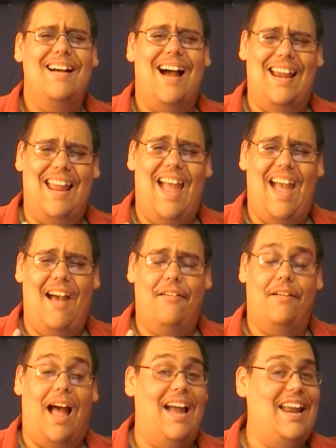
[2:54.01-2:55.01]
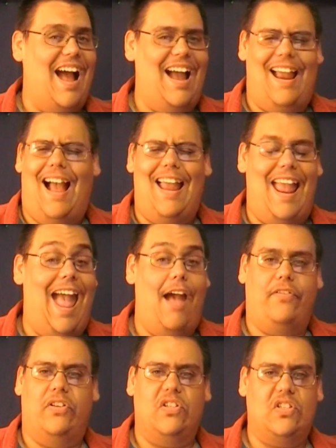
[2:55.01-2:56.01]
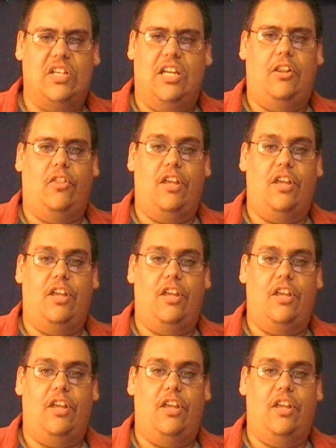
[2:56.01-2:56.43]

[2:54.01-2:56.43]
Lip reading: I haven't seen